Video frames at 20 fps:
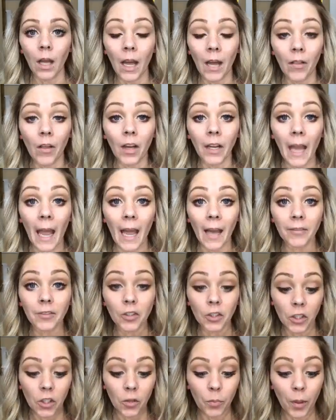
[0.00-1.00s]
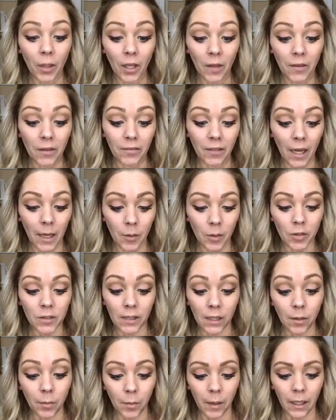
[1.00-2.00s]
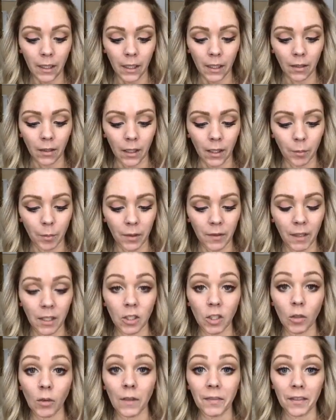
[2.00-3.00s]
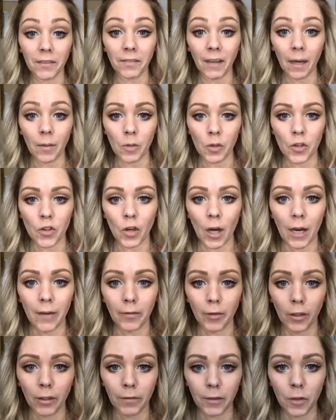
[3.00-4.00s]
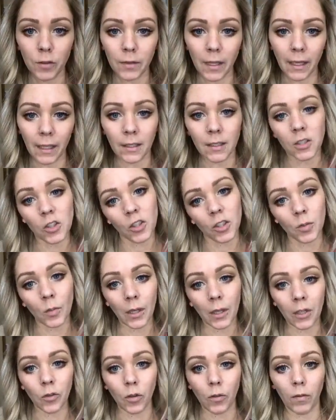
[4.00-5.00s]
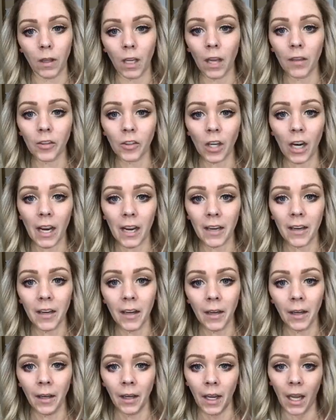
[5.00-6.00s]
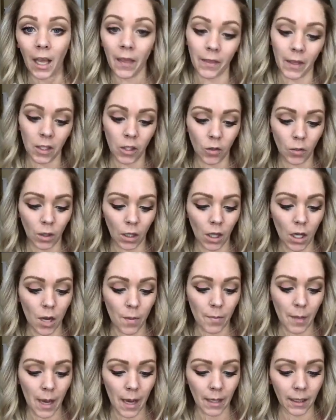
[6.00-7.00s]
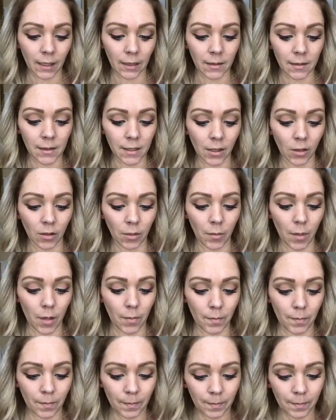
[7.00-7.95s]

How long after do you put on the fibers? Immediately. But then you let the fibers dry for a few seconds just while you do the other eye. And then you can come back and seal them up.